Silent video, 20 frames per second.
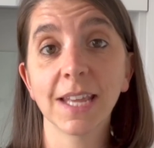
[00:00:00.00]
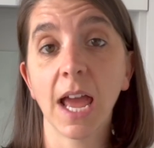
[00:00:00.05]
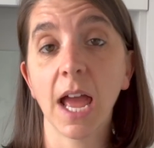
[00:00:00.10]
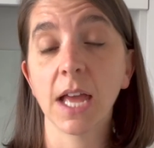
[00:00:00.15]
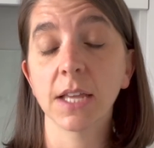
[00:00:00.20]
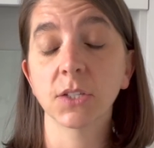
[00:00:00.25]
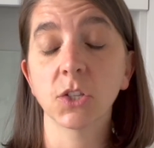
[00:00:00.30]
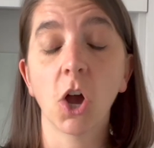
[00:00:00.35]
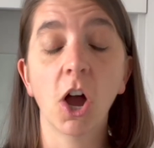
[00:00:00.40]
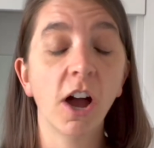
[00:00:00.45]

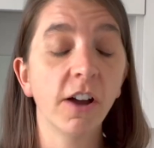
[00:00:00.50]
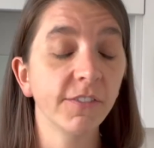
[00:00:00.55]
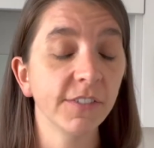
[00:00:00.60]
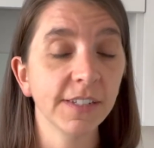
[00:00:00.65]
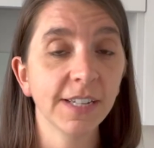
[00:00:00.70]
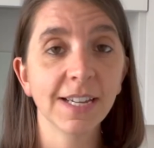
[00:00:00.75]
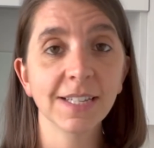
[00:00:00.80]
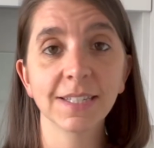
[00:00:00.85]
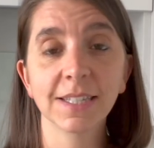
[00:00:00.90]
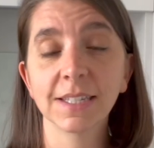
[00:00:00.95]
as often
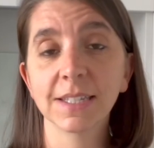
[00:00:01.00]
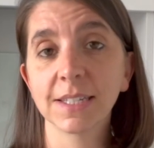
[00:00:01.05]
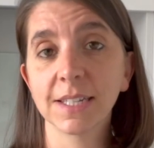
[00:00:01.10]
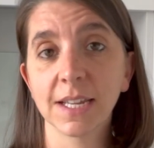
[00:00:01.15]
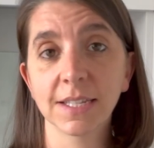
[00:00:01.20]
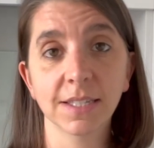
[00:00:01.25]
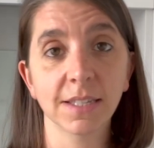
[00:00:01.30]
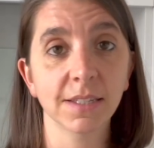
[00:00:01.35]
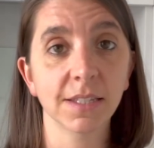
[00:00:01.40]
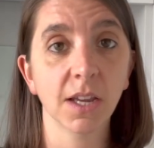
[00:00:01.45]
as is
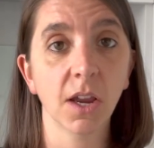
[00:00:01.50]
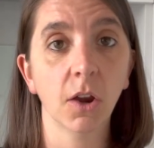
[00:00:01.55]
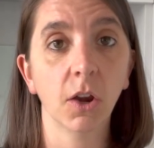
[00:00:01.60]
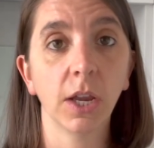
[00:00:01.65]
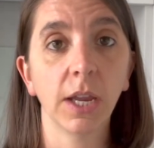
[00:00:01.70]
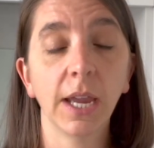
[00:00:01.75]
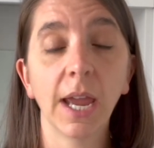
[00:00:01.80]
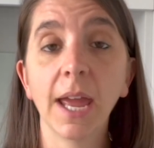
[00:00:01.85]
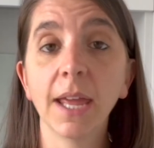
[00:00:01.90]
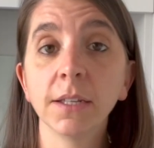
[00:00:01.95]

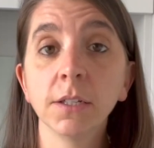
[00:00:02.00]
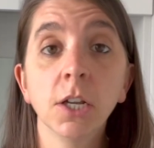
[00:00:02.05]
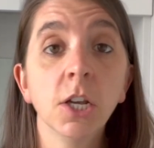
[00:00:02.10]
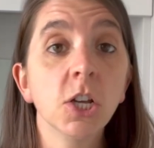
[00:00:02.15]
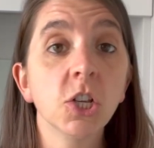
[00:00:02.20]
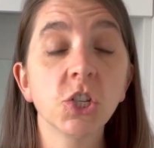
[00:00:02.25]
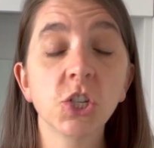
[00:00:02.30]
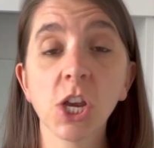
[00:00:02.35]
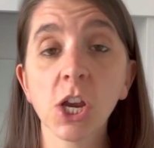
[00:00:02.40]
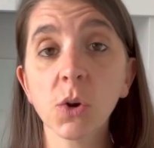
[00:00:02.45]
necessary
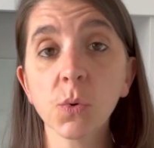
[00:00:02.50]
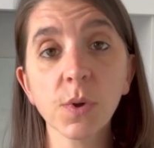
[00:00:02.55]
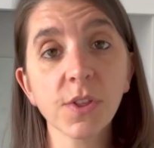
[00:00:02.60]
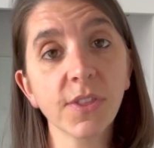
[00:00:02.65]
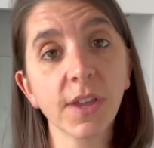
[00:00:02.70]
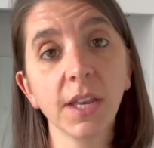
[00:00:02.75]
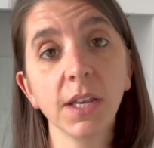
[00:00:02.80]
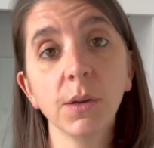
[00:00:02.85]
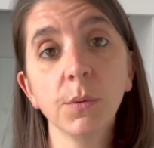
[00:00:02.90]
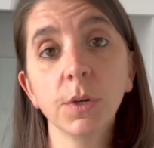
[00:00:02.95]
and share it with
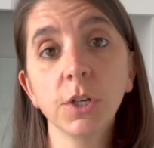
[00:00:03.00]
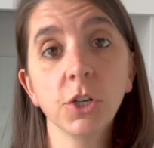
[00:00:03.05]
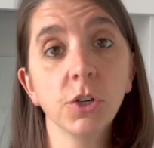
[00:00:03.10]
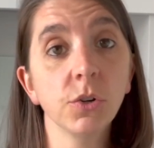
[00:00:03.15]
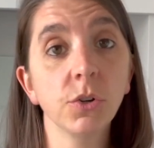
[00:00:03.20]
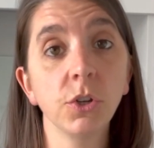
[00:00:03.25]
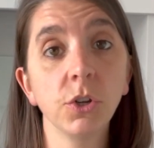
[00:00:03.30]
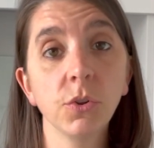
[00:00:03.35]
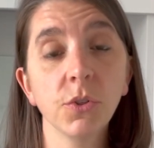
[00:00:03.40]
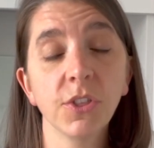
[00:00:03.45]
anyone who
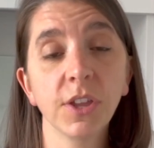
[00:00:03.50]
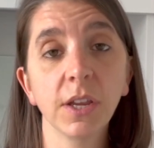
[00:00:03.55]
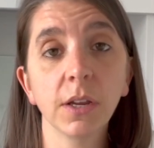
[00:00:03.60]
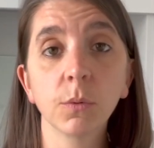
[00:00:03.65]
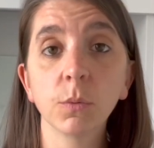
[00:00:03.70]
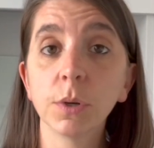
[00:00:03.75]
you think would